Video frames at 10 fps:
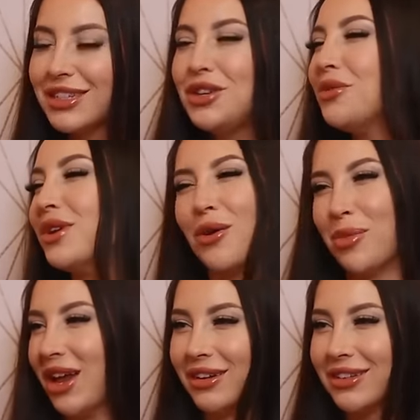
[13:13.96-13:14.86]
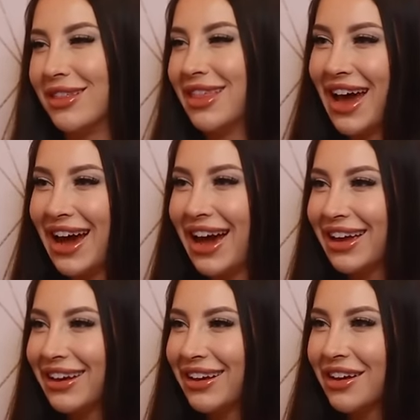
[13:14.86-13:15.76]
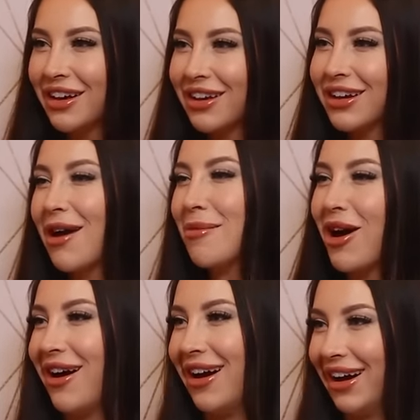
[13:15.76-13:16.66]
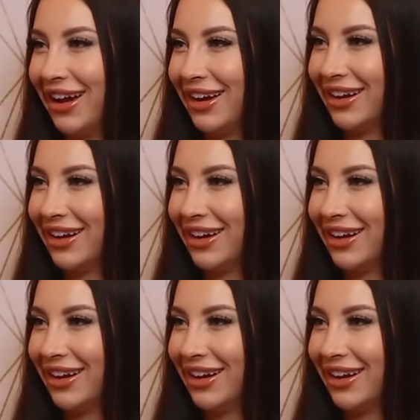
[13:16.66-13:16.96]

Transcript: You know better than that. Well, come I,